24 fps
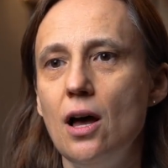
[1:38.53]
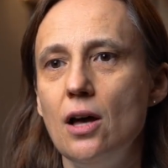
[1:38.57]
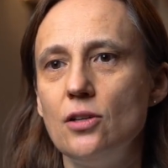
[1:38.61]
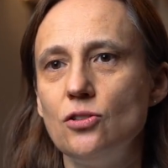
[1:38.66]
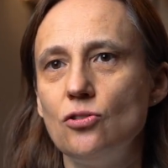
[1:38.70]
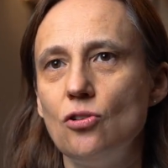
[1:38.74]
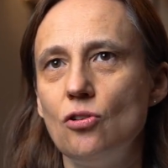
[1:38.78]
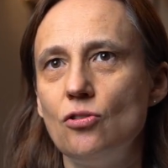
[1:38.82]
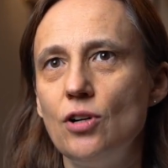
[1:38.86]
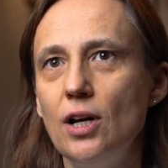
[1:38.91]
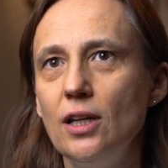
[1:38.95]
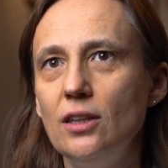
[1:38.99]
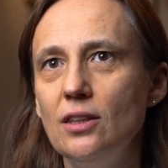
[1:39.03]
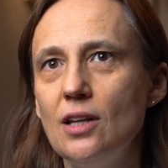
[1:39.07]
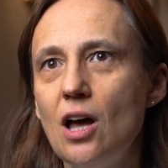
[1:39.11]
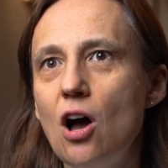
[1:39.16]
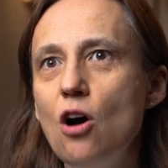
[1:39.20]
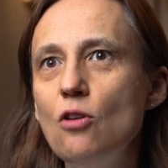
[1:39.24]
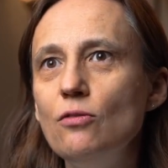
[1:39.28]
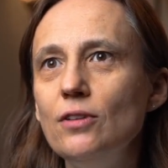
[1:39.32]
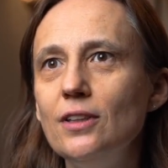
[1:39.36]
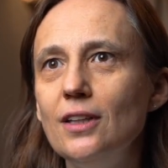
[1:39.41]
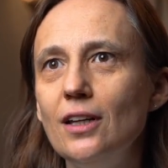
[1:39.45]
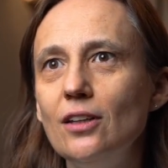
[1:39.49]
So right
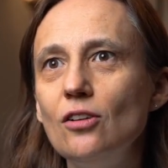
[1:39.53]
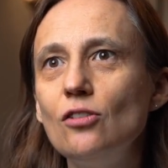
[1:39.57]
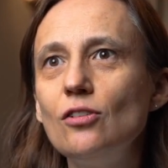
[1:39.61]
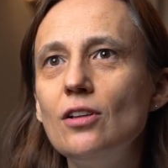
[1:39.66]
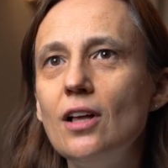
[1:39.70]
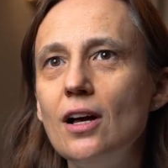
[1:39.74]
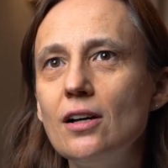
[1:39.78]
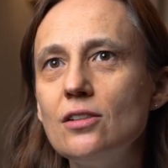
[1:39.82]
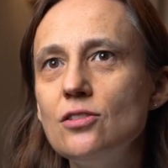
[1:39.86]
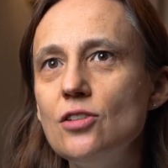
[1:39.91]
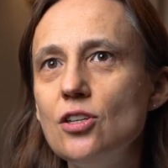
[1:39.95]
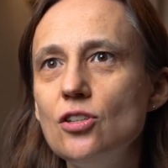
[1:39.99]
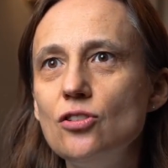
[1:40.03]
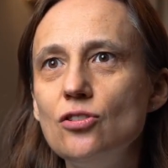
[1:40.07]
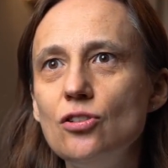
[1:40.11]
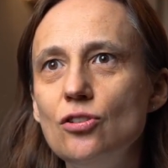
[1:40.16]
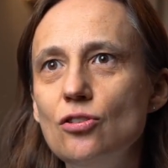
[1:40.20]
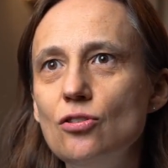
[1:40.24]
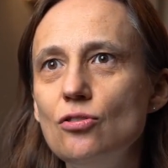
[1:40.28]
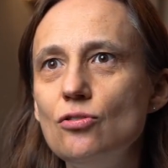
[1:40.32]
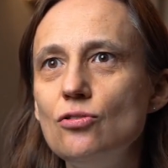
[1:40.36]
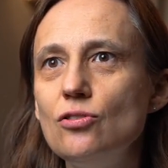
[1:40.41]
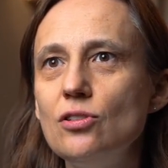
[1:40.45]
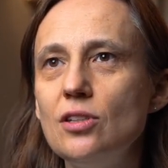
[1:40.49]
now, venetoclax is
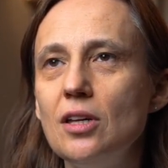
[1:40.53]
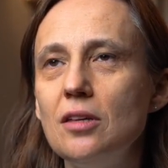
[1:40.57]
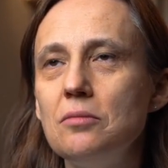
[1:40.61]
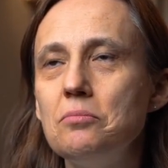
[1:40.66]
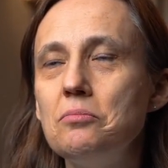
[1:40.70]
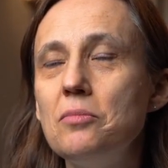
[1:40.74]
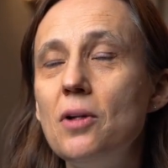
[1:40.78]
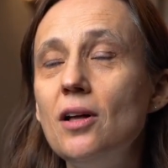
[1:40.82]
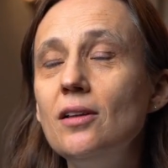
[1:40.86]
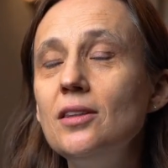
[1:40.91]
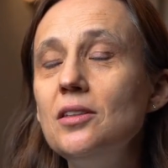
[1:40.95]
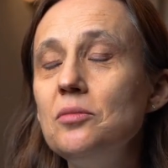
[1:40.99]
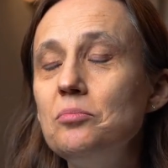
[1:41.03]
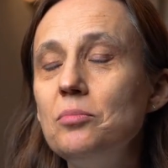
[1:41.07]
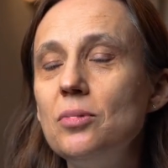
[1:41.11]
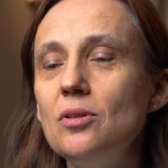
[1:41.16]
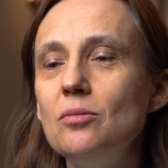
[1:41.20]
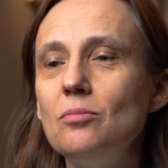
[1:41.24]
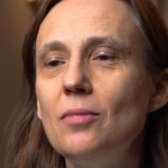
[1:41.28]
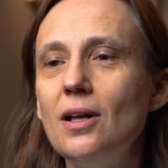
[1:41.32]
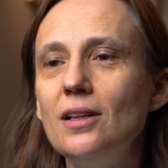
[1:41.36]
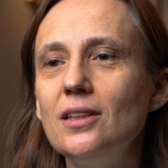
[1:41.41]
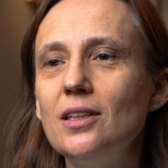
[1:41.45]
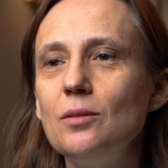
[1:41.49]
used in
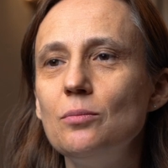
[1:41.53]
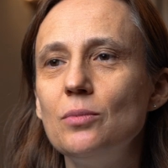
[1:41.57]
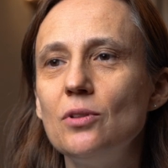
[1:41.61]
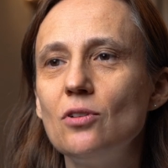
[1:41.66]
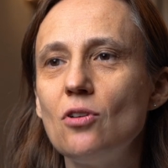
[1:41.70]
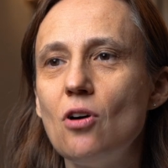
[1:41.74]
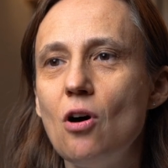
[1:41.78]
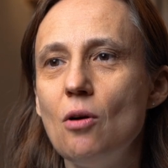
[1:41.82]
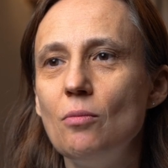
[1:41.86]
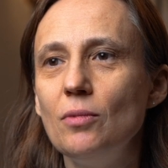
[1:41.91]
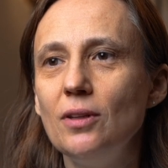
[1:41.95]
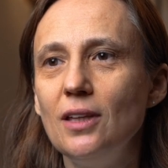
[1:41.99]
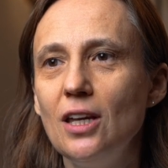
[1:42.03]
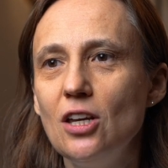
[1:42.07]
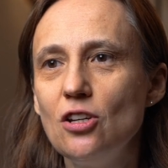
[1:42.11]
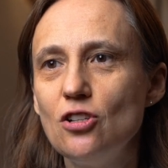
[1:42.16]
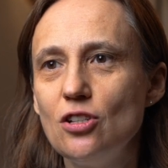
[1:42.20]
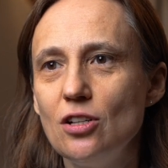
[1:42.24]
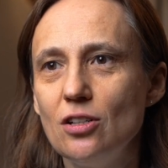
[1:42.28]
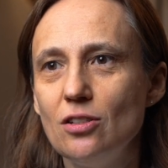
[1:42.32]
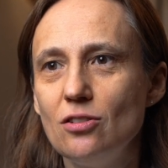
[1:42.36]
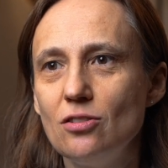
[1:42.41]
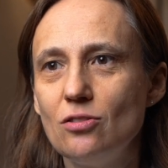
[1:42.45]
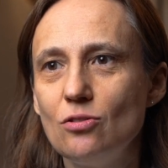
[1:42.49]
multiple, multiple
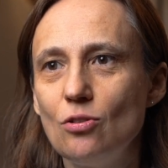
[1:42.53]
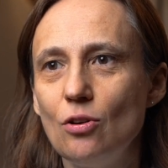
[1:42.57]
combinations.